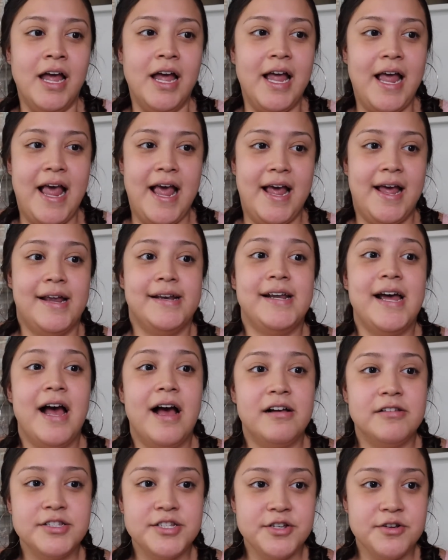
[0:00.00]
and
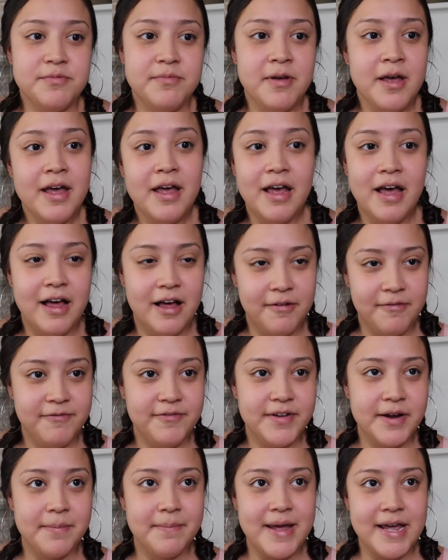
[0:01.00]
how to help
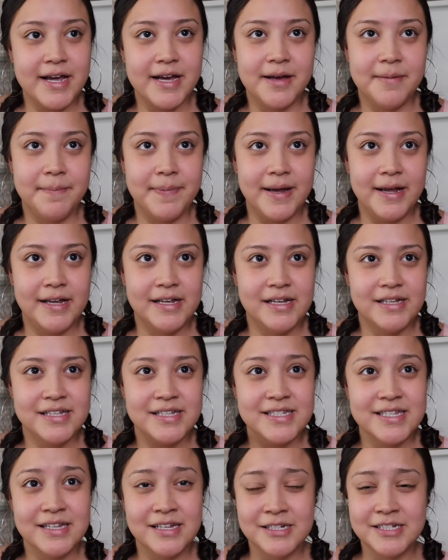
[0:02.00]
your makeup
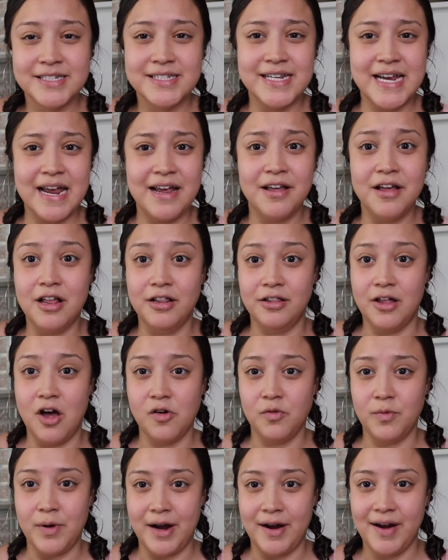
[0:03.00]
stay
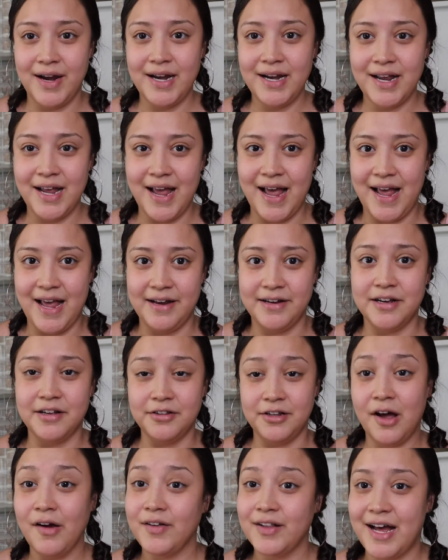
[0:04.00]
long wearing and
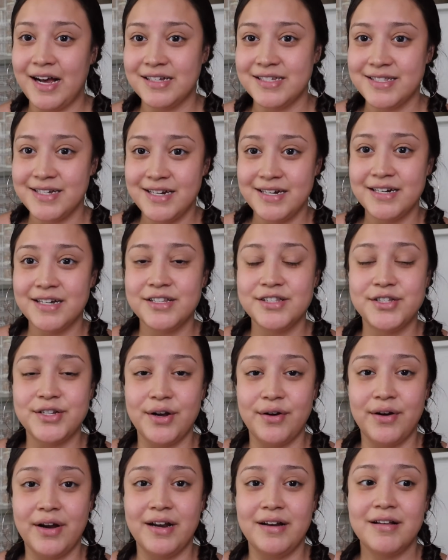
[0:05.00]
long lasting
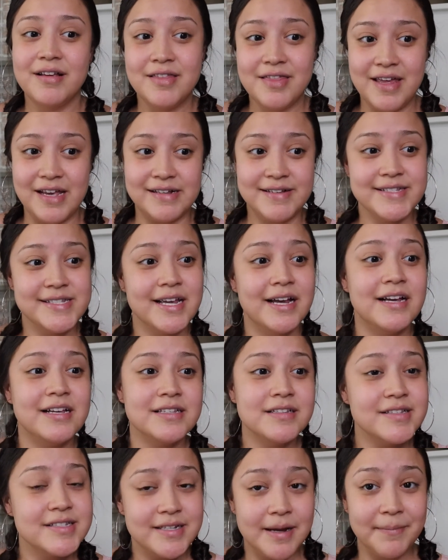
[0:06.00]
during this
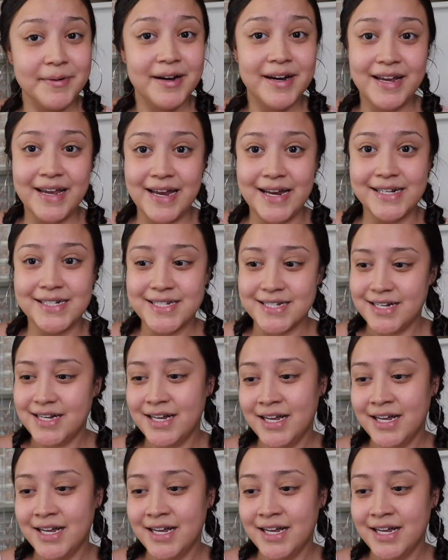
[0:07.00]
summer heat.